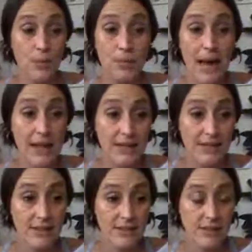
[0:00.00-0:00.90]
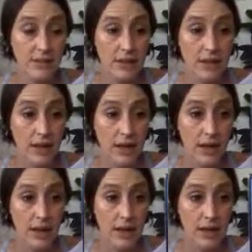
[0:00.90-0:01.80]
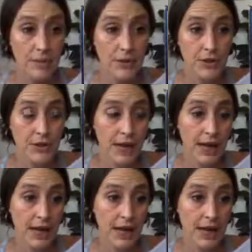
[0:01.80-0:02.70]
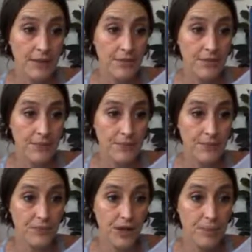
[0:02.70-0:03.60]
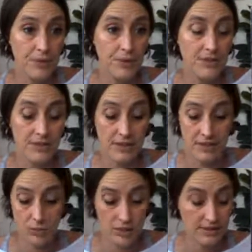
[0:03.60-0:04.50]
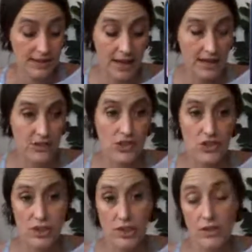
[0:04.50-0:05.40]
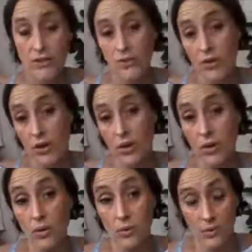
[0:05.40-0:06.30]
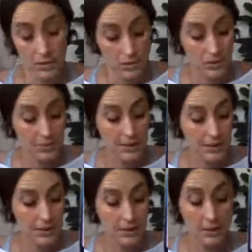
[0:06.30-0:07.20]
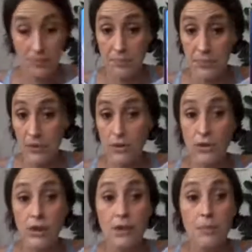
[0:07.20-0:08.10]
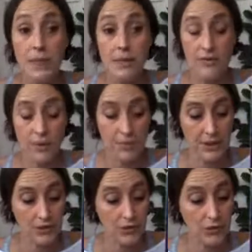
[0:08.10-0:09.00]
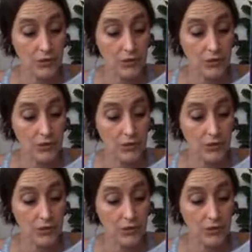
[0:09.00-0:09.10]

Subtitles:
balance. Could have, temperance is what, Sag. So could be something to,